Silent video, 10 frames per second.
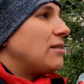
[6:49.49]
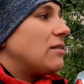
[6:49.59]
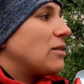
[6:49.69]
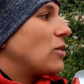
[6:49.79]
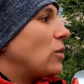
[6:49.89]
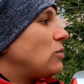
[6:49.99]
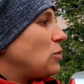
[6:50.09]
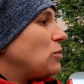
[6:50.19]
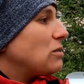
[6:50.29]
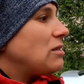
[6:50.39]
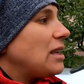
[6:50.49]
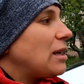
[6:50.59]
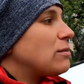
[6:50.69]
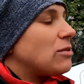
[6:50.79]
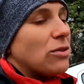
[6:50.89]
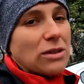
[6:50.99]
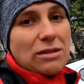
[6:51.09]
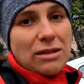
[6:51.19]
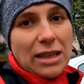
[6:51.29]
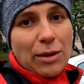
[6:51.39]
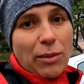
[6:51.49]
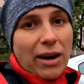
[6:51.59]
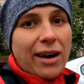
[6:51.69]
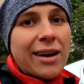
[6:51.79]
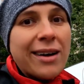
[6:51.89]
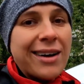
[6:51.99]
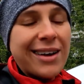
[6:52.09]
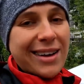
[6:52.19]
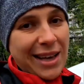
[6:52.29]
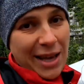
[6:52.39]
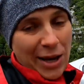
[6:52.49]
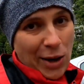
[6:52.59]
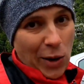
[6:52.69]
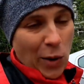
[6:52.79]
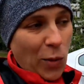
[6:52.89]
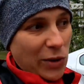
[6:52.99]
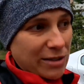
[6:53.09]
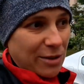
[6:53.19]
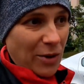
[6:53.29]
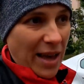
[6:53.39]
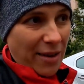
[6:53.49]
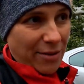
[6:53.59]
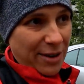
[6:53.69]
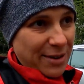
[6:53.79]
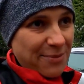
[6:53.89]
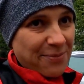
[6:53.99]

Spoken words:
to go to museums, to the cinema, or whatsoever.